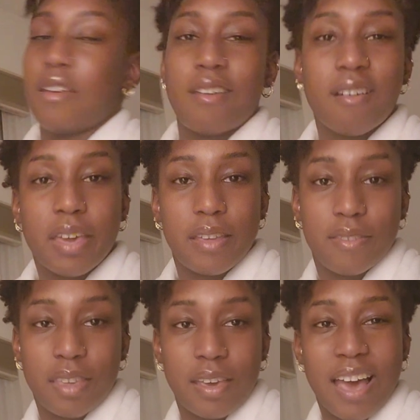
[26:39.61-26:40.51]
y'all
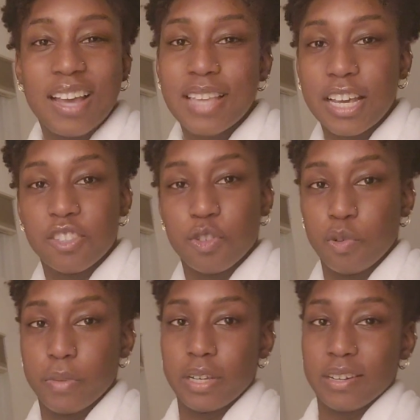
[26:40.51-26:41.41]
can't see it. I guess I could
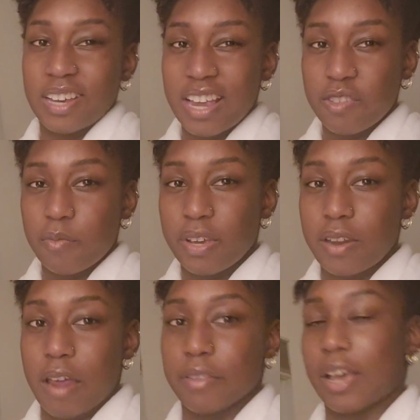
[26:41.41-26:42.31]
zoom in. Can I zoom
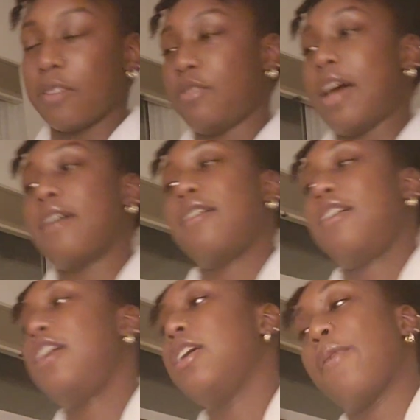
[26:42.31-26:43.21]
in? I don't think I can do that.
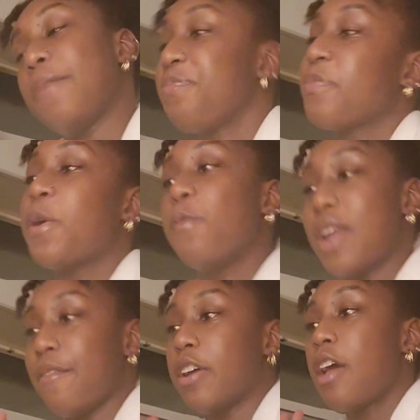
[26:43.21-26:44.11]
Anyway,
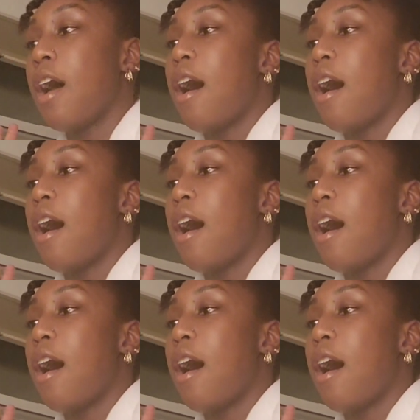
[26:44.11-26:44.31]
whatever.